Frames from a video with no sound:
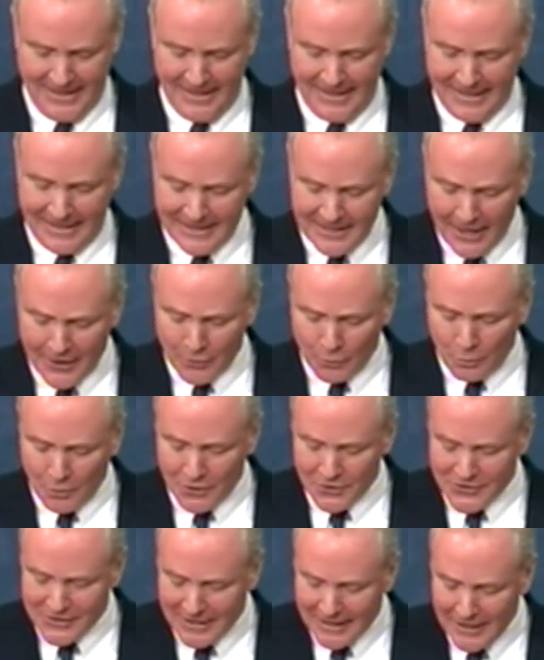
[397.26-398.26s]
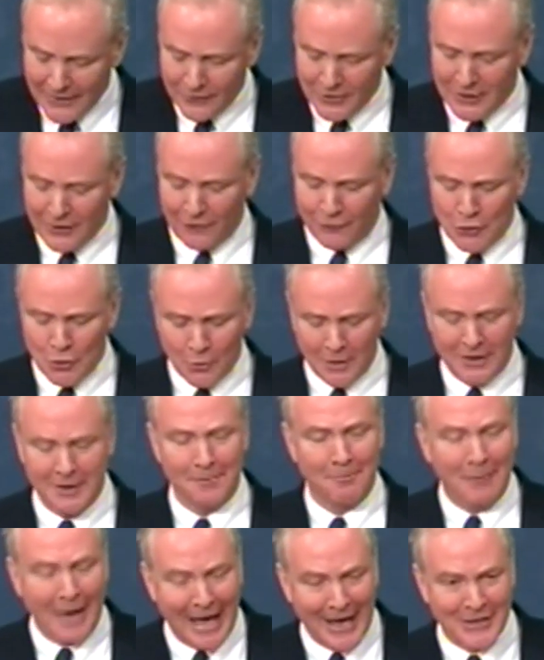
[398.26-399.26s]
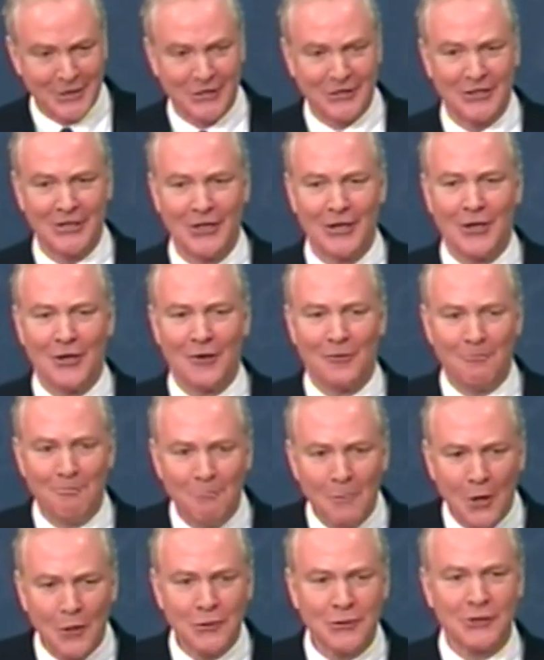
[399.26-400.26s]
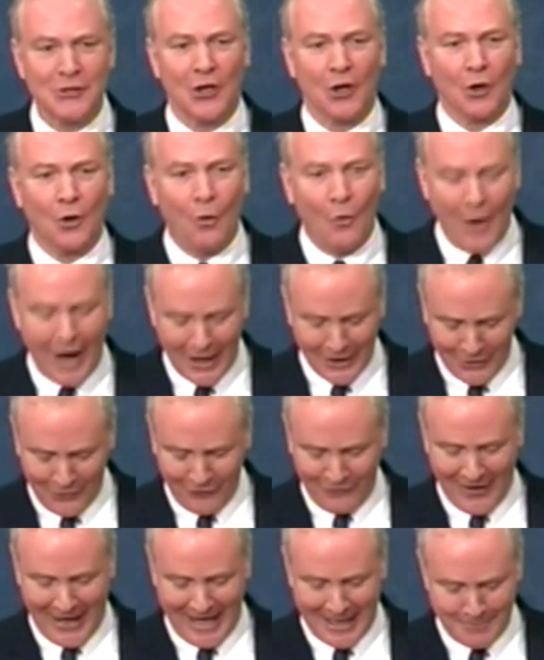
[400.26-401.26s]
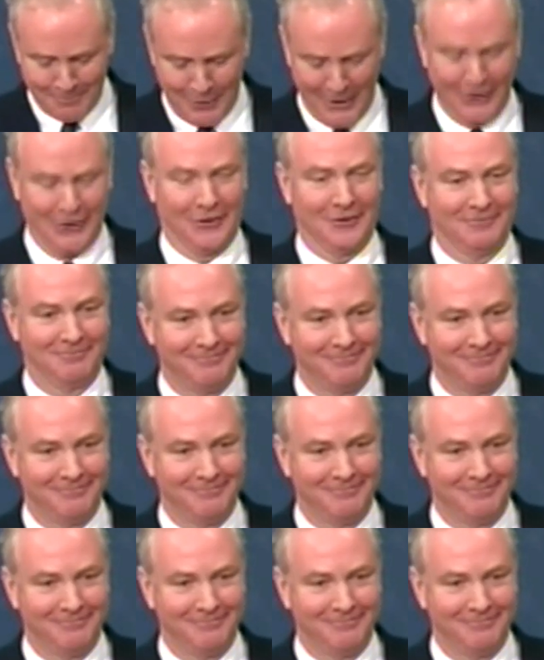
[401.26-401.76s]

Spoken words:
In other words, even if you are the best, most qualified bidder,